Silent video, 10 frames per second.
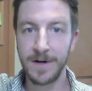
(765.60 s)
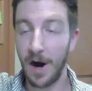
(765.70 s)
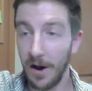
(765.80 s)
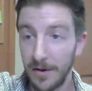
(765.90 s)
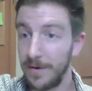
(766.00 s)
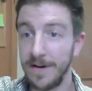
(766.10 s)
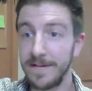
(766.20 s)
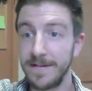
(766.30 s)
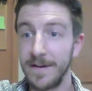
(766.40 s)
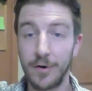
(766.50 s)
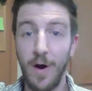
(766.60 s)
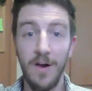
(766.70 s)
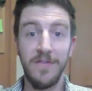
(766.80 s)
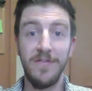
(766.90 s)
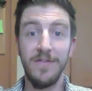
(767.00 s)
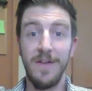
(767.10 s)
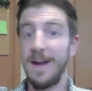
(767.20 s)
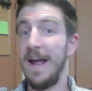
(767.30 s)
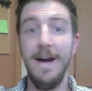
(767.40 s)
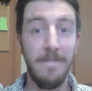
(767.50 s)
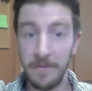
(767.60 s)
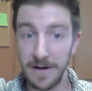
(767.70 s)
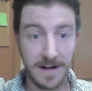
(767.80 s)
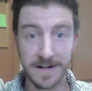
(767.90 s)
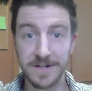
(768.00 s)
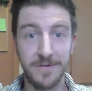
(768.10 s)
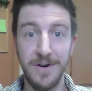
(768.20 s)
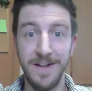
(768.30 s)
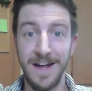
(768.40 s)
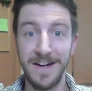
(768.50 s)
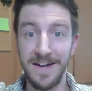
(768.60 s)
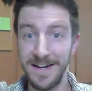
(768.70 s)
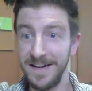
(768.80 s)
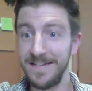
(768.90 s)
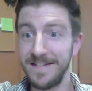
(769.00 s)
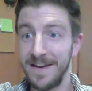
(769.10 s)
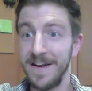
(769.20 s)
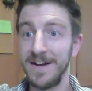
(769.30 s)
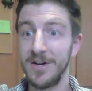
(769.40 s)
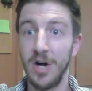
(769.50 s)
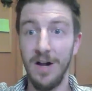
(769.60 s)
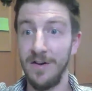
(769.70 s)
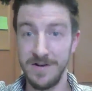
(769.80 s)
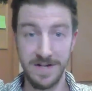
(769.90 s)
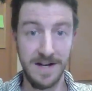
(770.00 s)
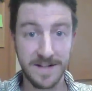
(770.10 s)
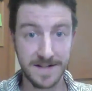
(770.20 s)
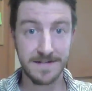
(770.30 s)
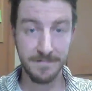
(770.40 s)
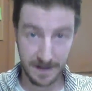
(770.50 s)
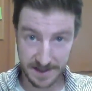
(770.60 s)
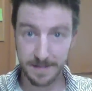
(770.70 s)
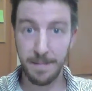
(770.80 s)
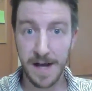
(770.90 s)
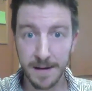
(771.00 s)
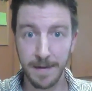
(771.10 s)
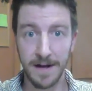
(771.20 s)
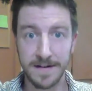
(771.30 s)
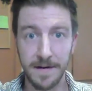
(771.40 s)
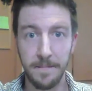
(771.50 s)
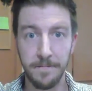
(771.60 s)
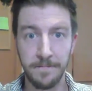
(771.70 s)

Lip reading: colorants across like every industry that needs colors. And it's a pigment,